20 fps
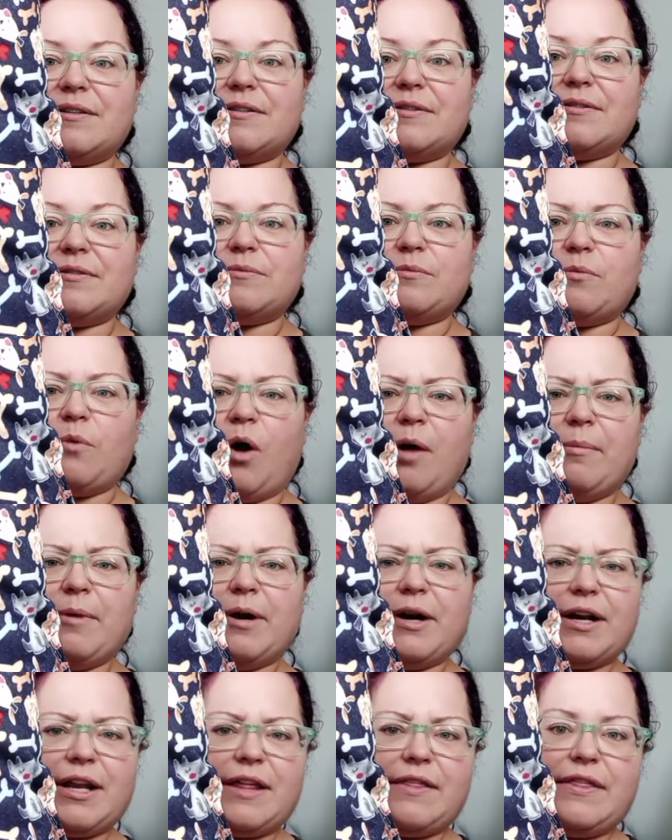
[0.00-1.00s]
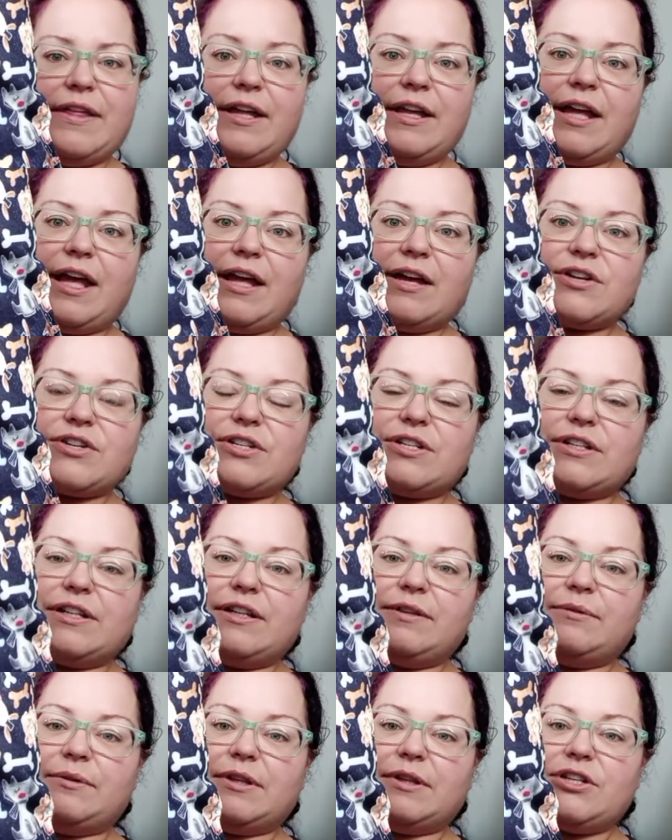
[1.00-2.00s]
Walmart, I think, actually,
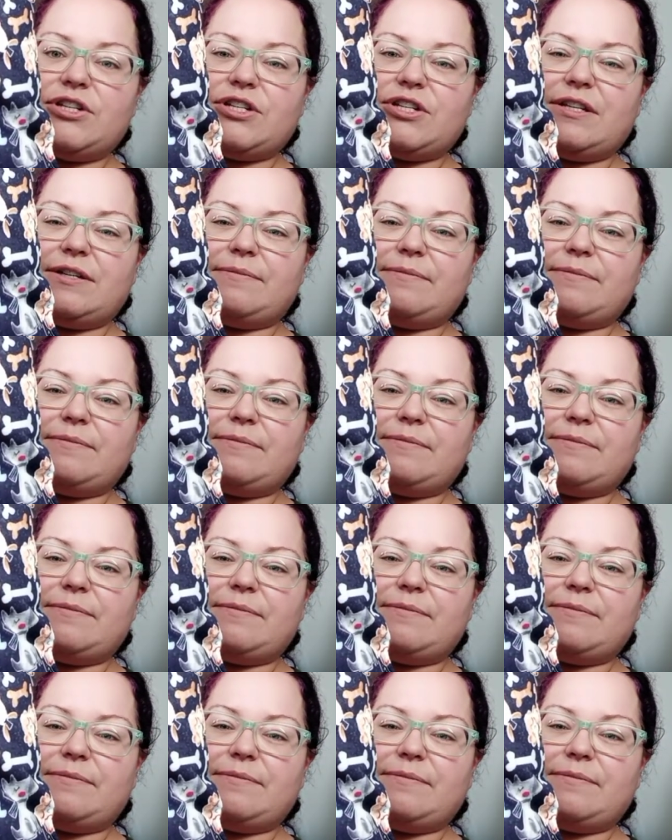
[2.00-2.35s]
really cheap.